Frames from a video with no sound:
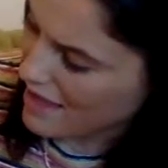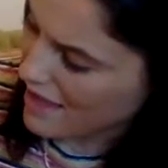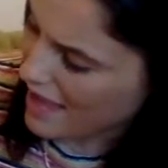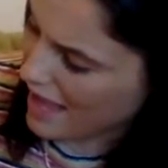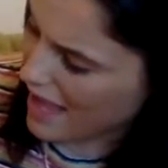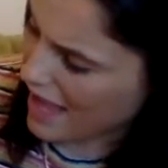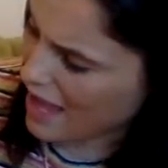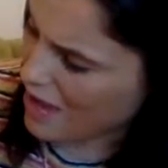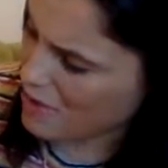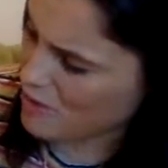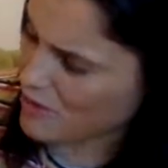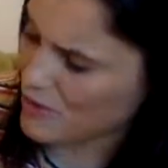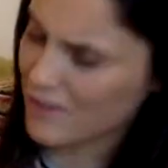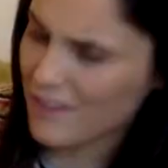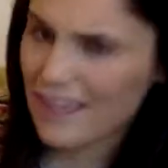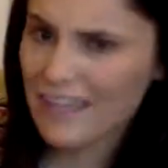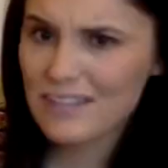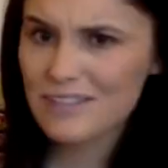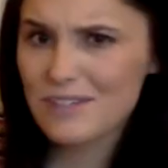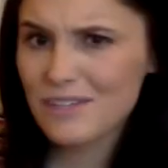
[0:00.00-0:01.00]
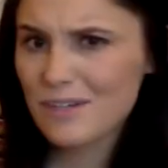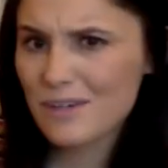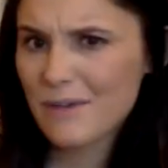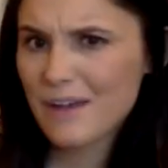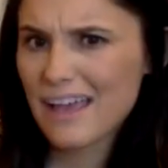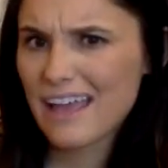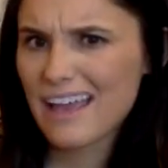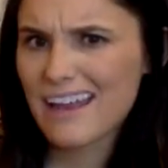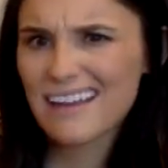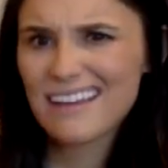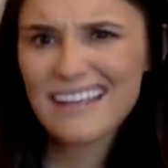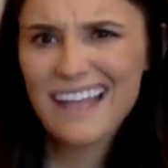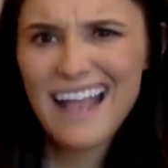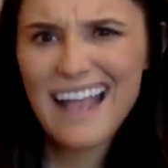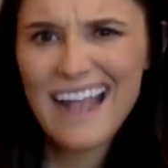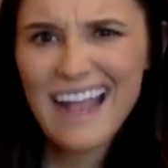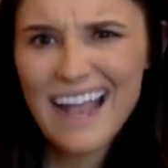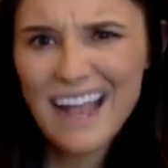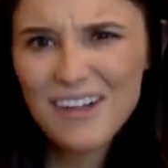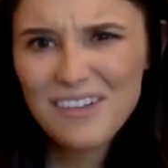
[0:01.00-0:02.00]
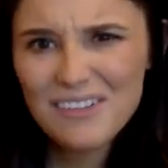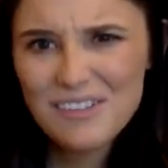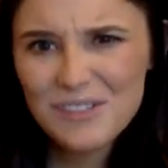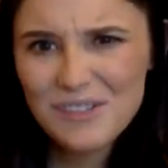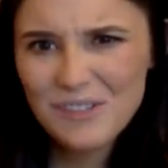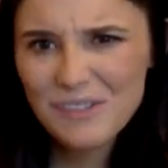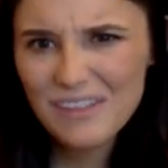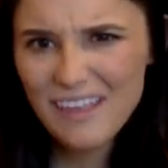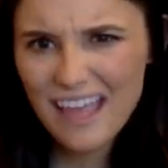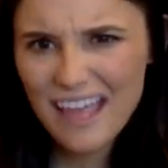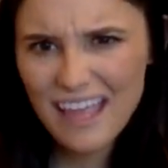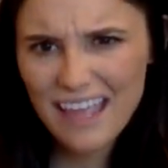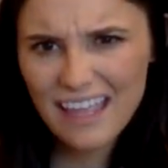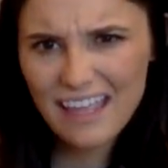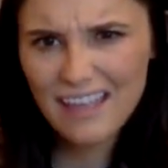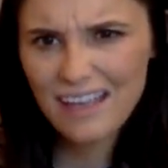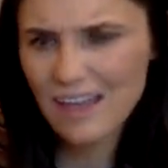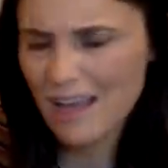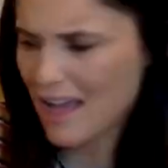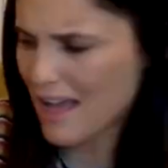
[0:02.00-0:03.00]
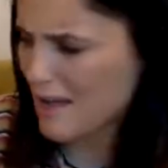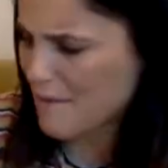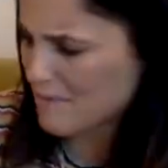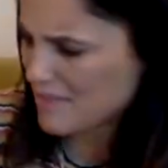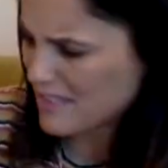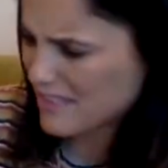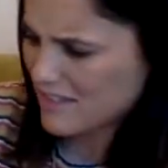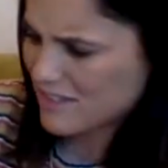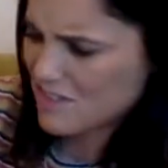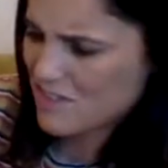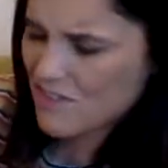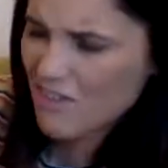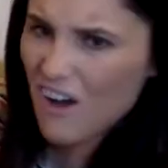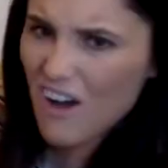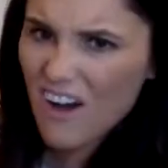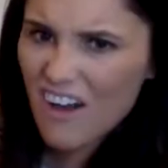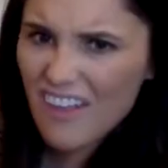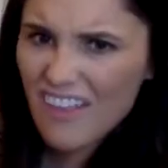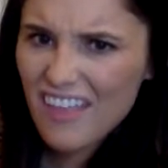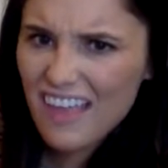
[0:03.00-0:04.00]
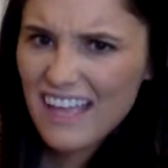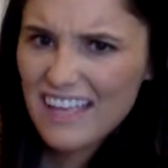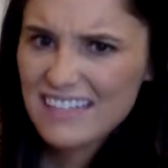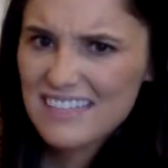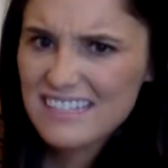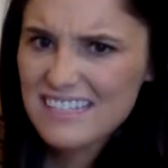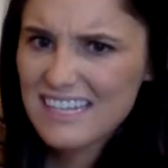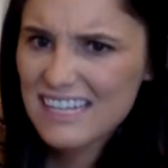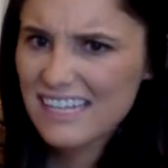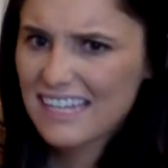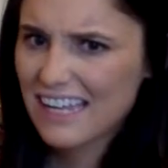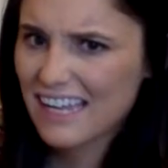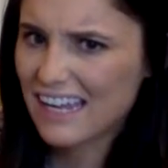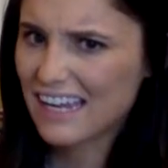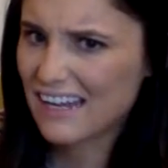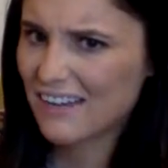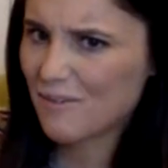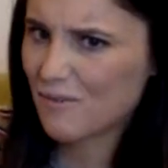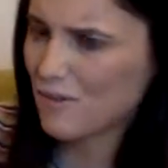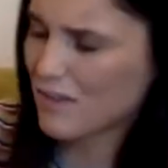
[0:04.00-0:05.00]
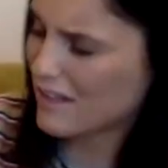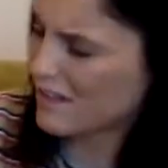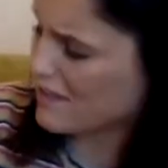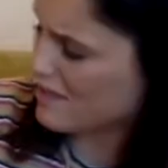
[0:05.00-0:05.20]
How do they do it? Yeah, how do they do all that digging? What